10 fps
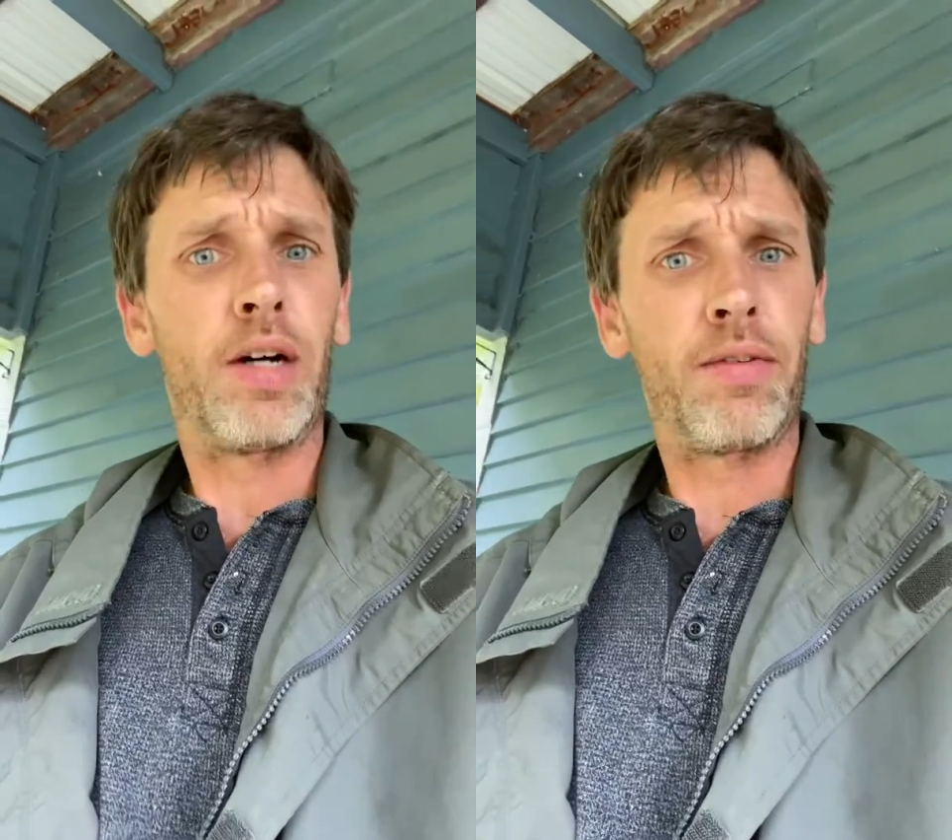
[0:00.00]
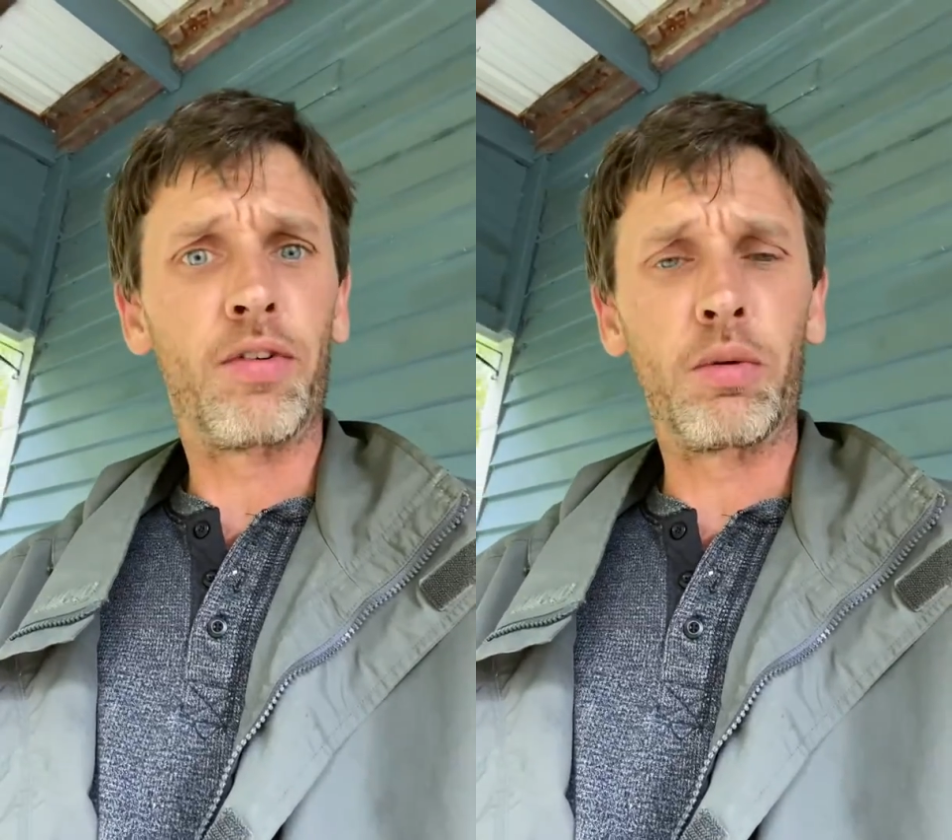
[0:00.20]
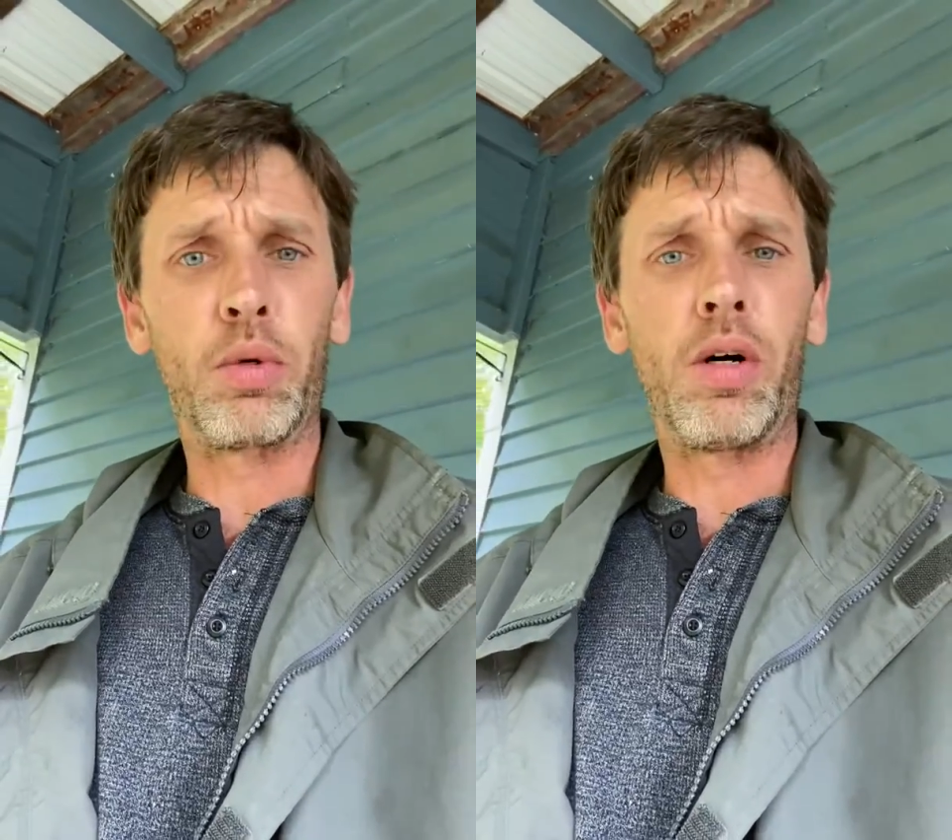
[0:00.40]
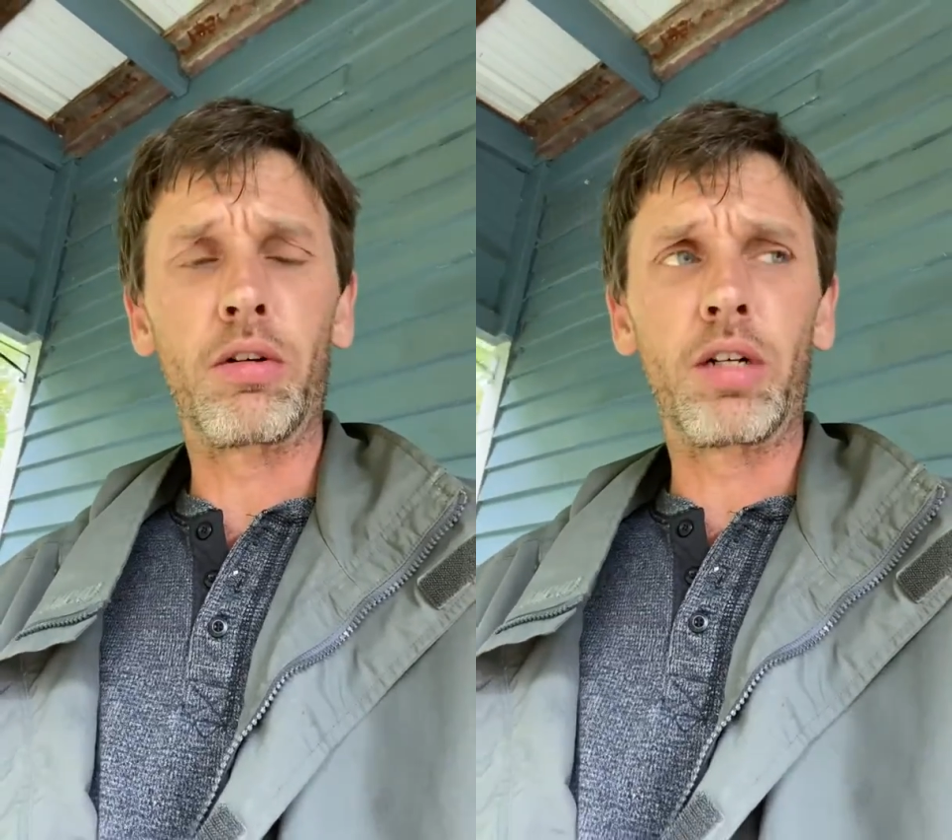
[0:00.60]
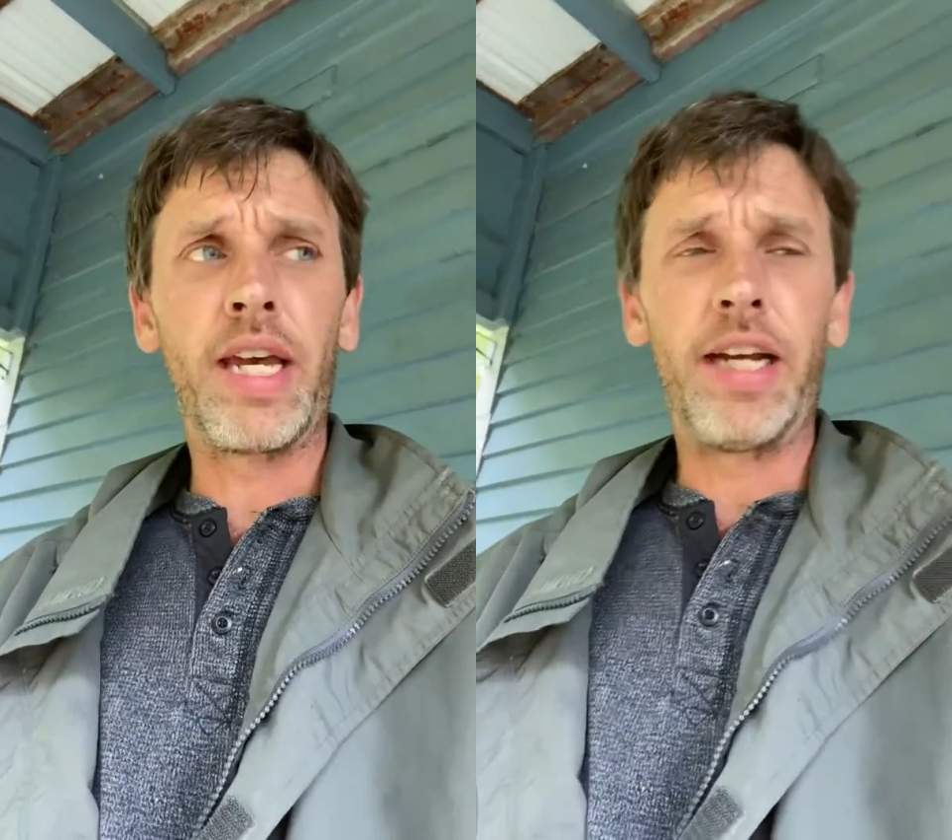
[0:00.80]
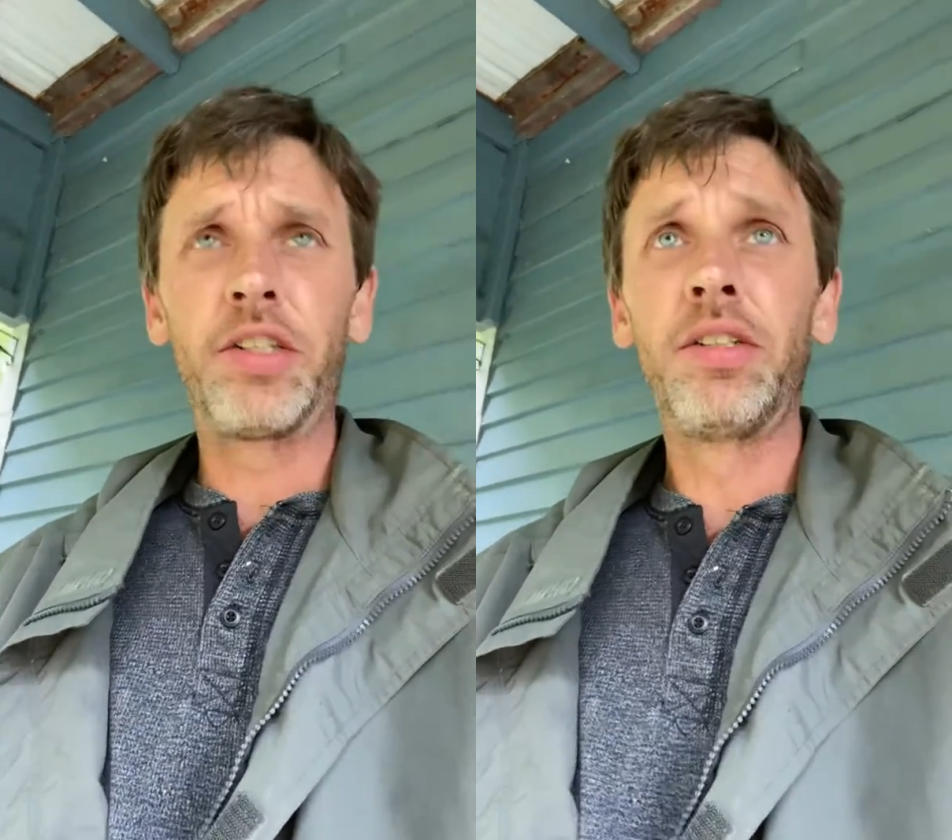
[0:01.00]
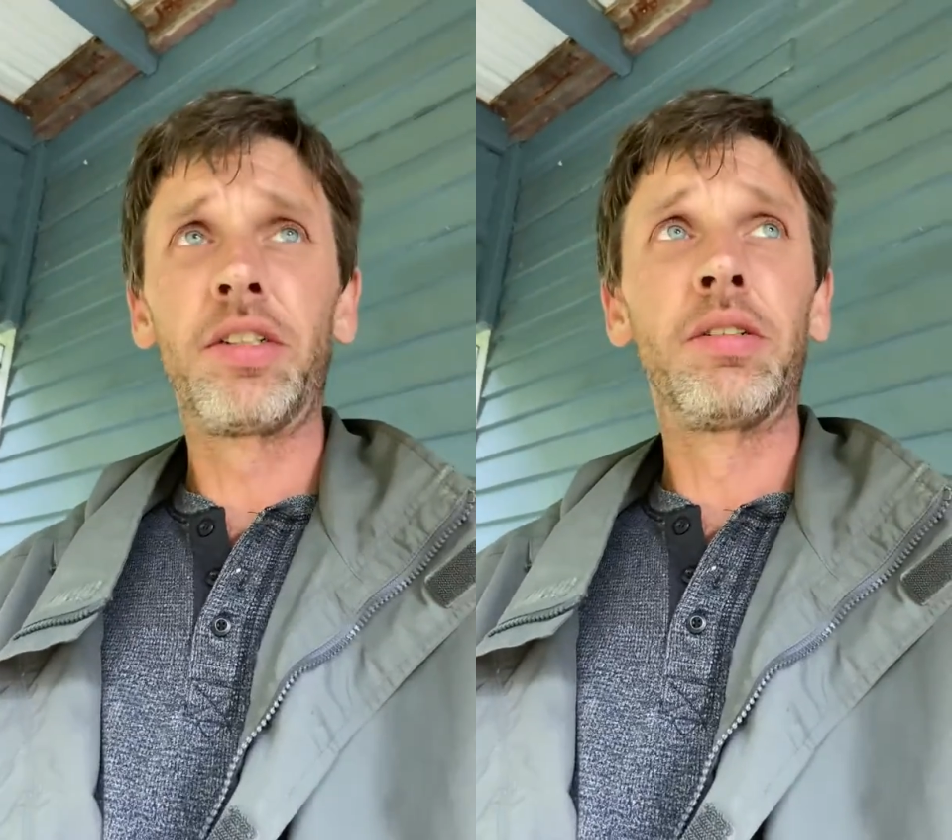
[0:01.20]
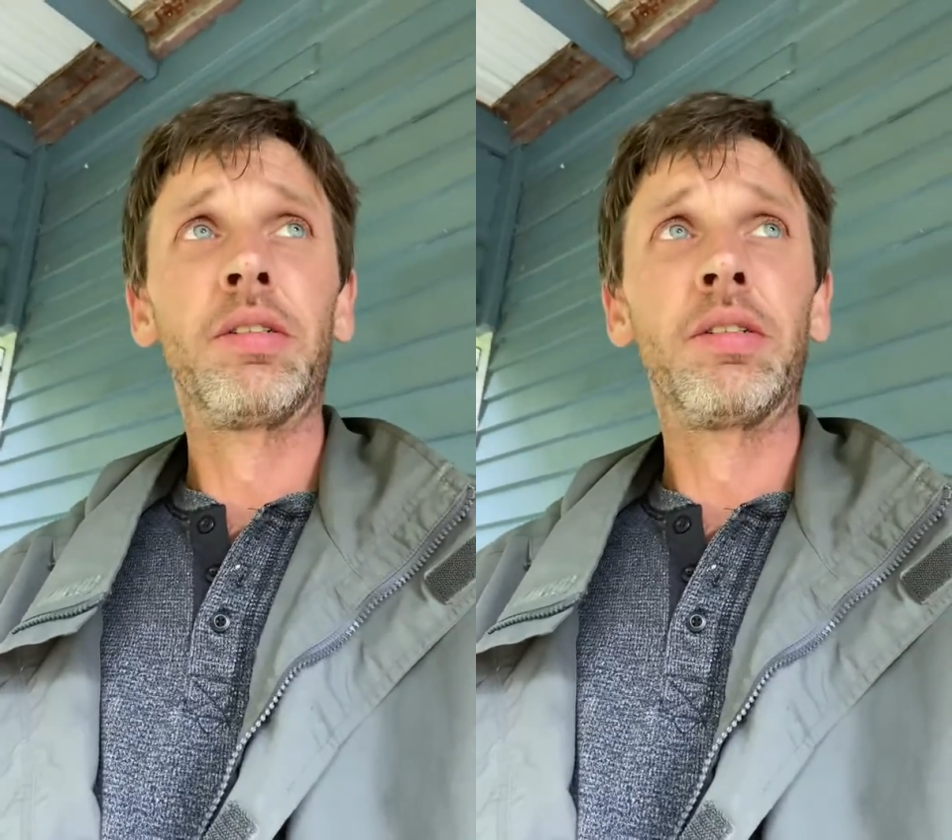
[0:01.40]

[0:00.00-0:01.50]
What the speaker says: verbal altercations.